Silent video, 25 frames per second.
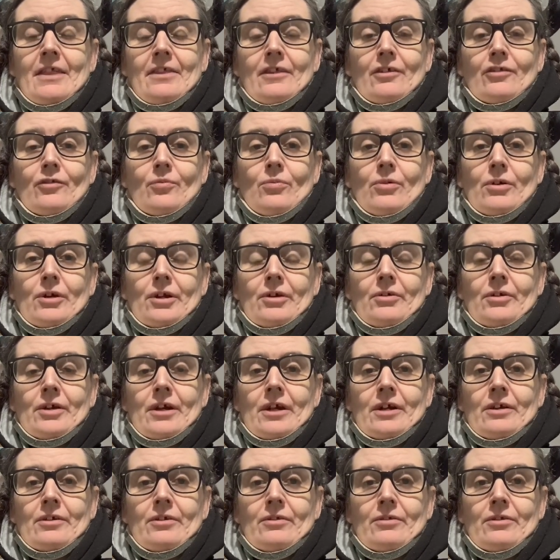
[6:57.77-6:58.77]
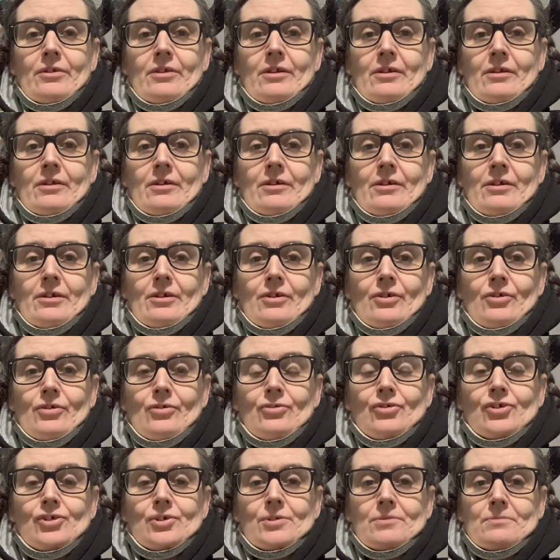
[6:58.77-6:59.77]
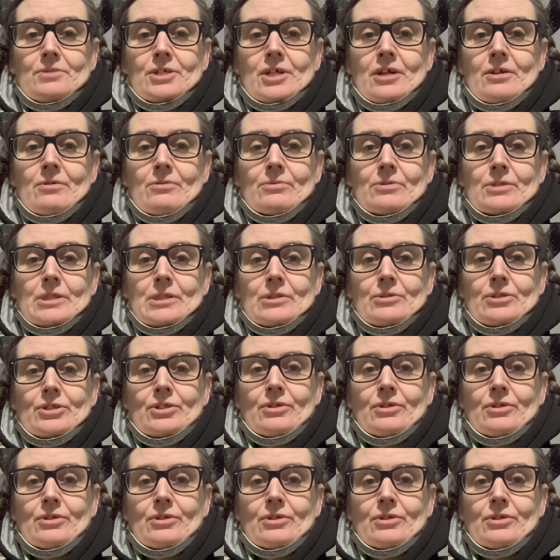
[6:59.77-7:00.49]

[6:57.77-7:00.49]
that's why I created the YouTube channel, to